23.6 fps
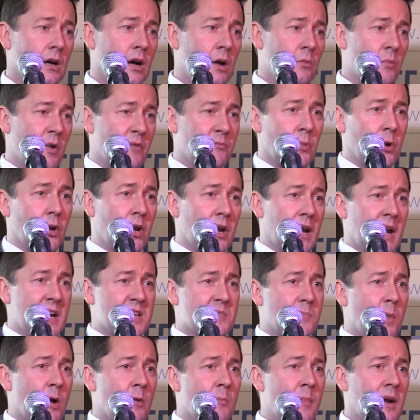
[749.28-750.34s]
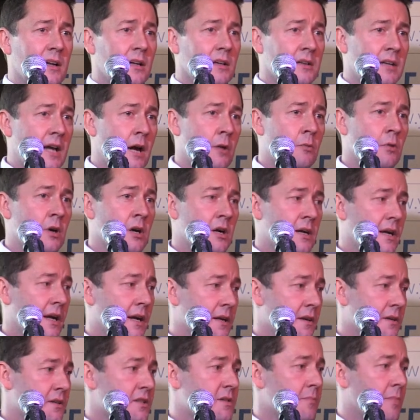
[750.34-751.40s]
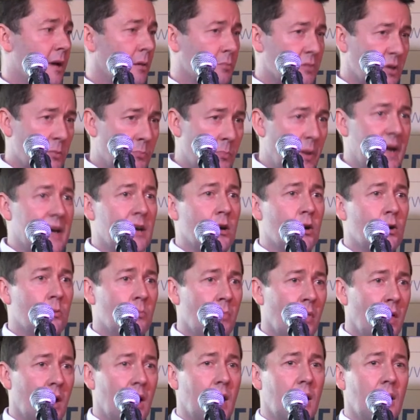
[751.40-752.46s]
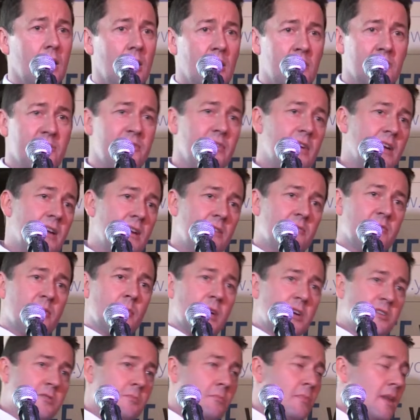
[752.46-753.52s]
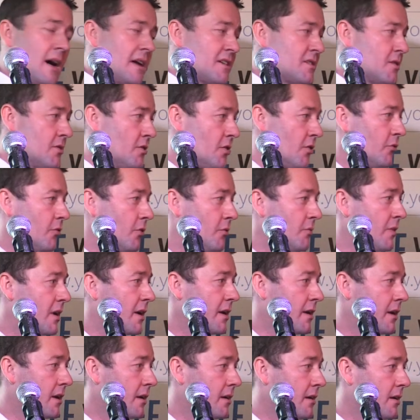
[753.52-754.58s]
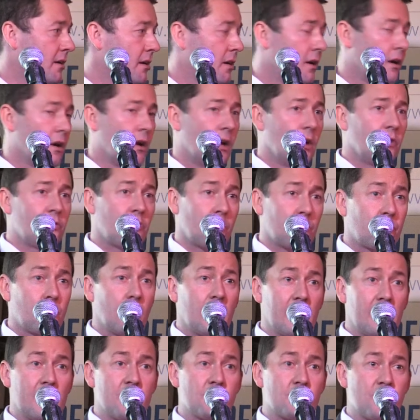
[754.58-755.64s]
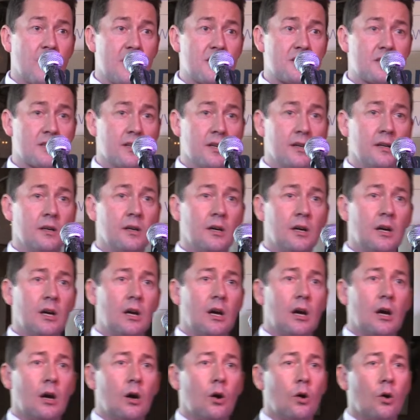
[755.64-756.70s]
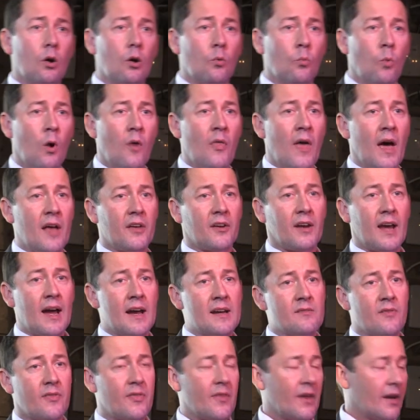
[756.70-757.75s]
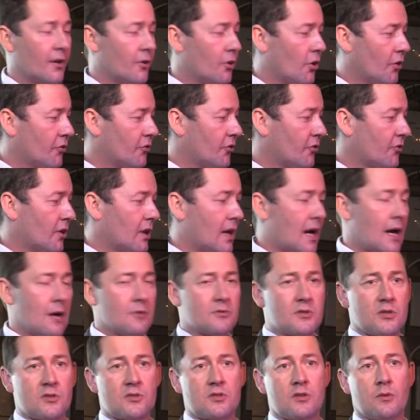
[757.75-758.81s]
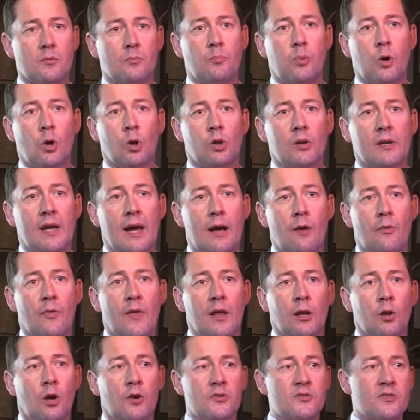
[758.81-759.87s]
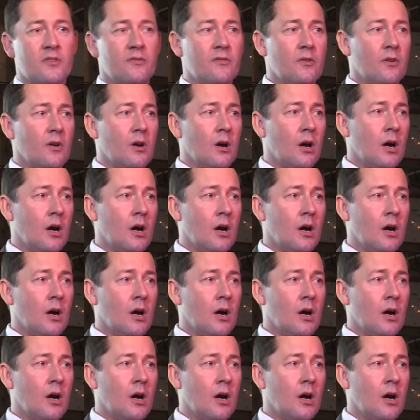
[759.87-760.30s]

and we've put an experimental network in to be able to pick up that and feed information back to those who need it. So it's really interesting. What that kind of thing does is allows us to pull down then lots of